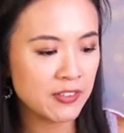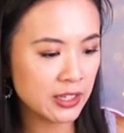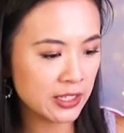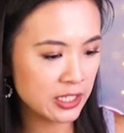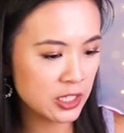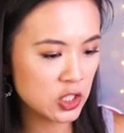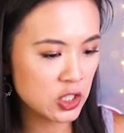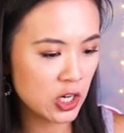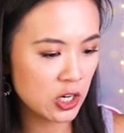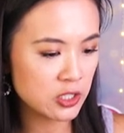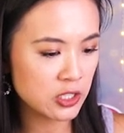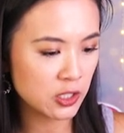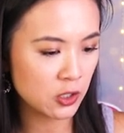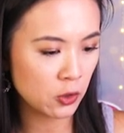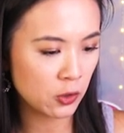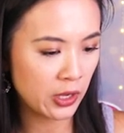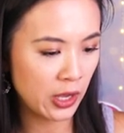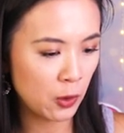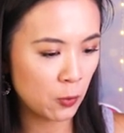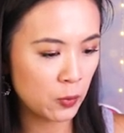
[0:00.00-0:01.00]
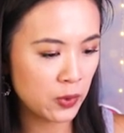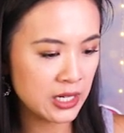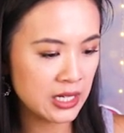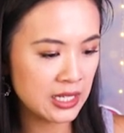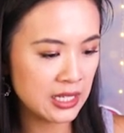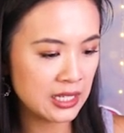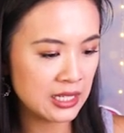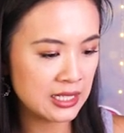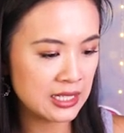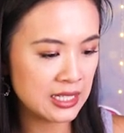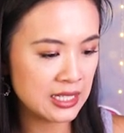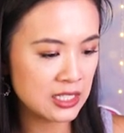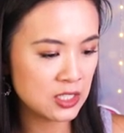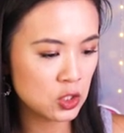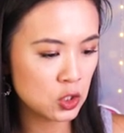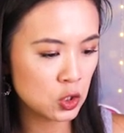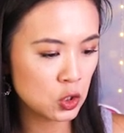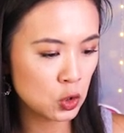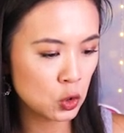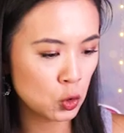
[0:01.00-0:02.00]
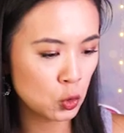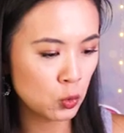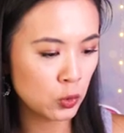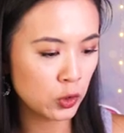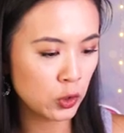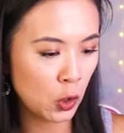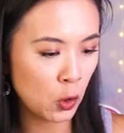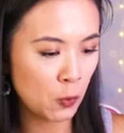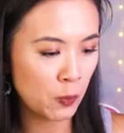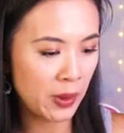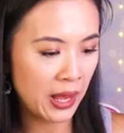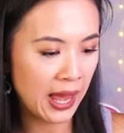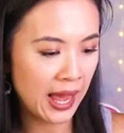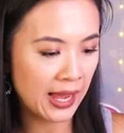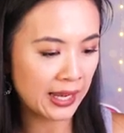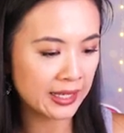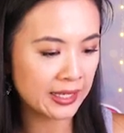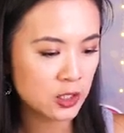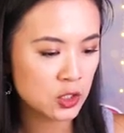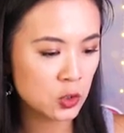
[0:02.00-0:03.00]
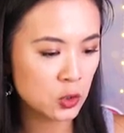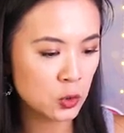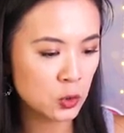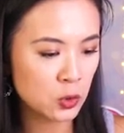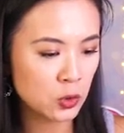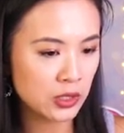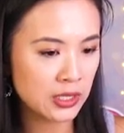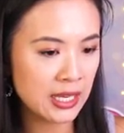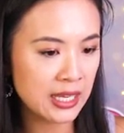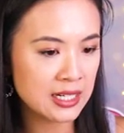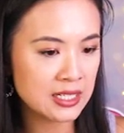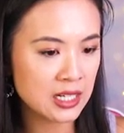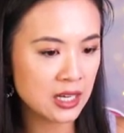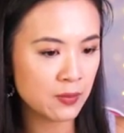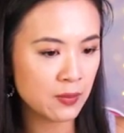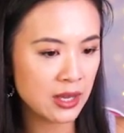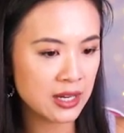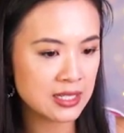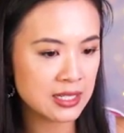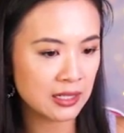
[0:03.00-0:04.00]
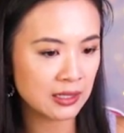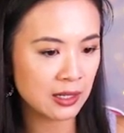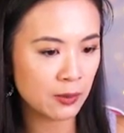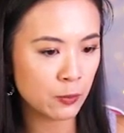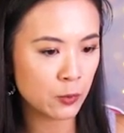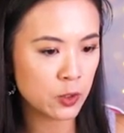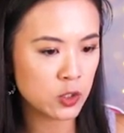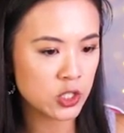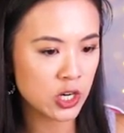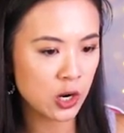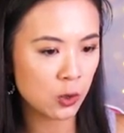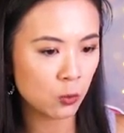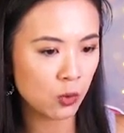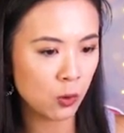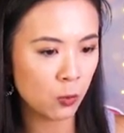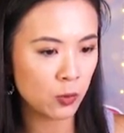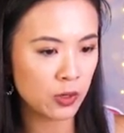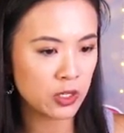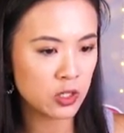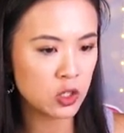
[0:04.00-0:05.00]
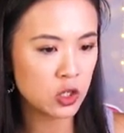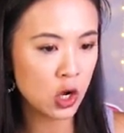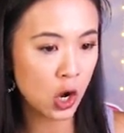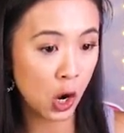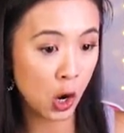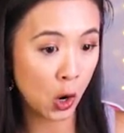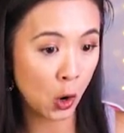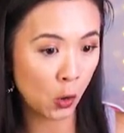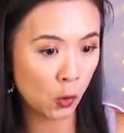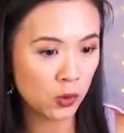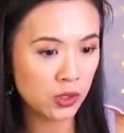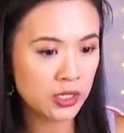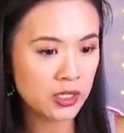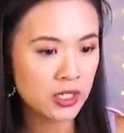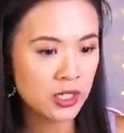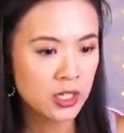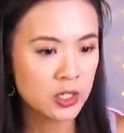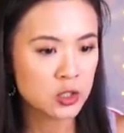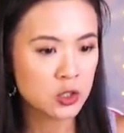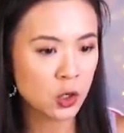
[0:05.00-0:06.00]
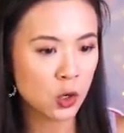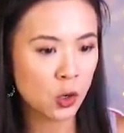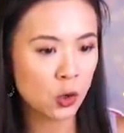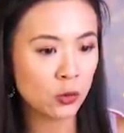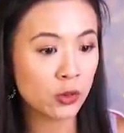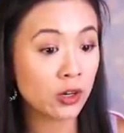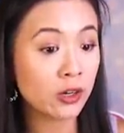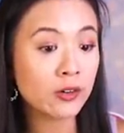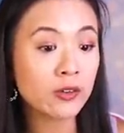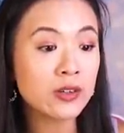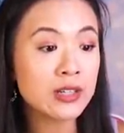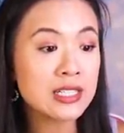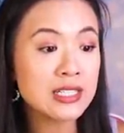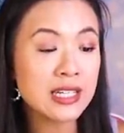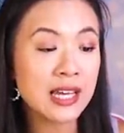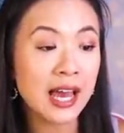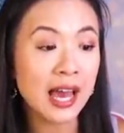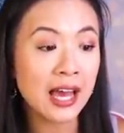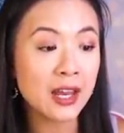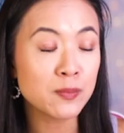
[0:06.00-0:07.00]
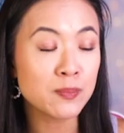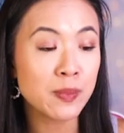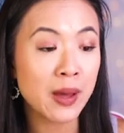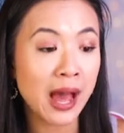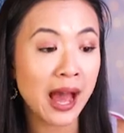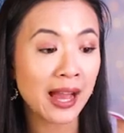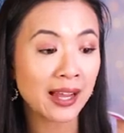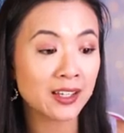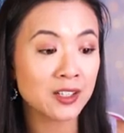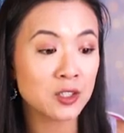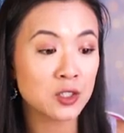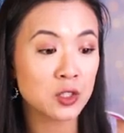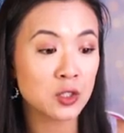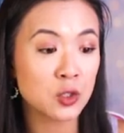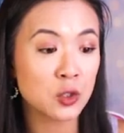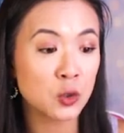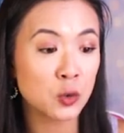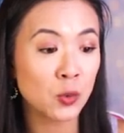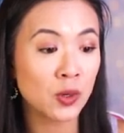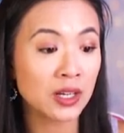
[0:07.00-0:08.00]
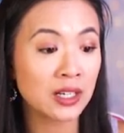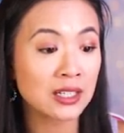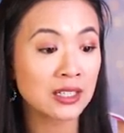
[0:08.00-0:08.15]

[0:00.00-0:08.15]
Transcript: feel like King Jared's like, okay, we need to go back to the kingdom and tell Emperor Zhao what we know. So they're going to head back to